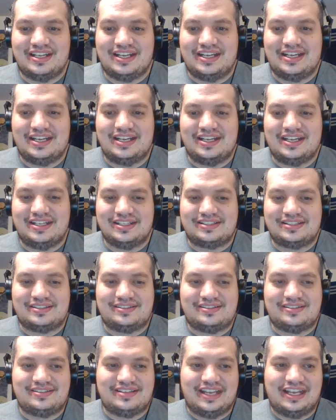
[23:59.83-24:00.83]

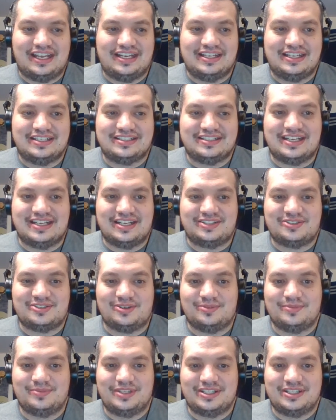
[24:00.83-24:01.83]
Dan has not
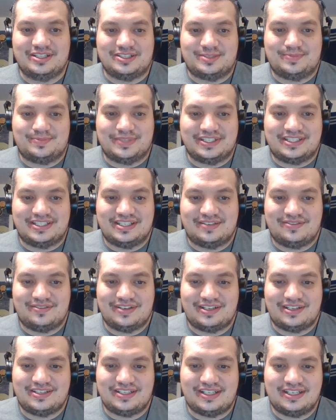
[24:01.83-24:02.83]
told me the
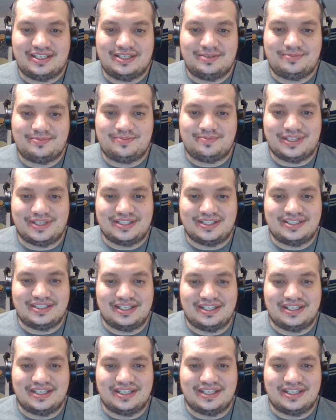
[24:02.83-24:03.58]
specifics on it, but